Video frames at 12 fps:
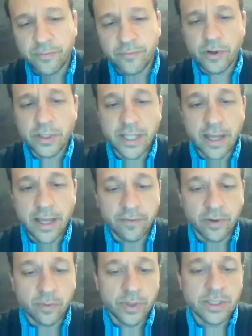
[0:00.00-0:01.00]
first half of
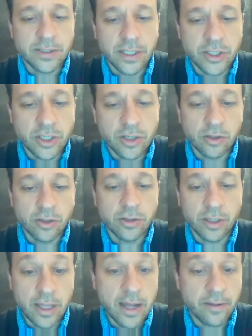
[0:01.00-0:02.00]
the presentation, you'll learn
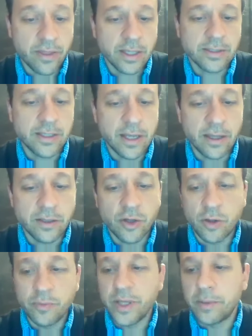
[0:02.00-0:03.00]
a lot of things that
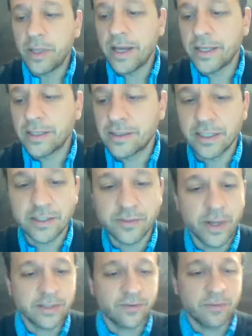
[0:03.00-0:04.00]
you'll be applying in 6
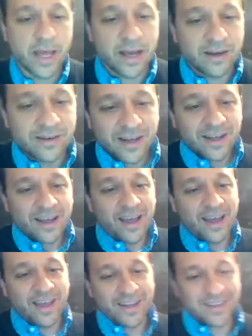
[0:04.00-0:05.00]
months from now
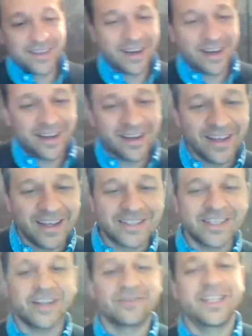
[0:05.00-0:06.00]
and
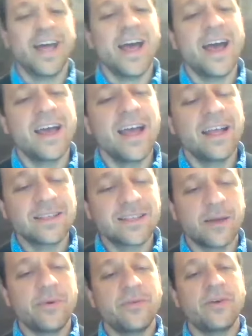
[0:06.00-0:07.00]
instead of today, and
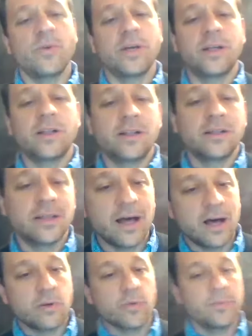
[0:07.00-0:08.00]
some of it will
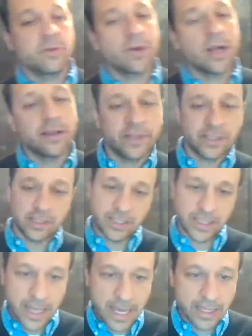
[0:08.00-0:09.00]
be relevant
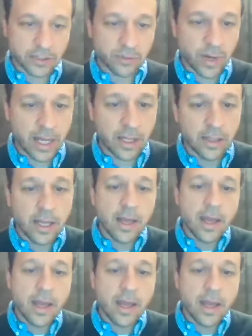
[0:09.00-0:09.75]
today as well,